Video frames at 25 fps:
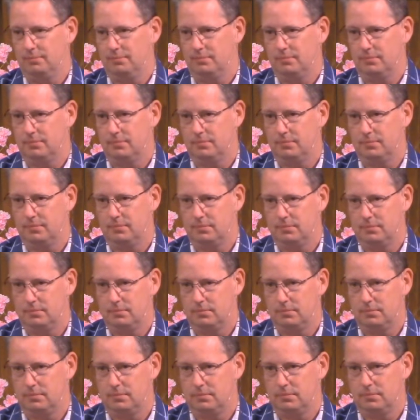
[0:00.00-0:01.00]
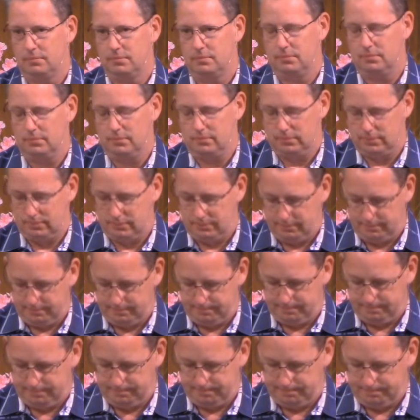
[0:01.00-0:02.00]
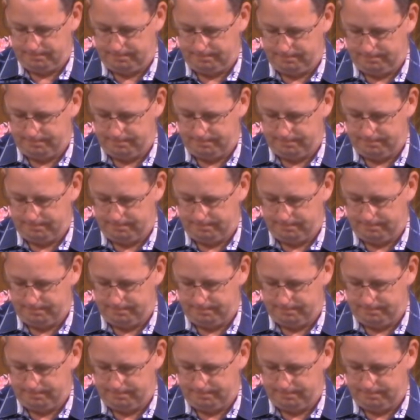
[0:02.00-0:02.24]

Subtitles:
(silence)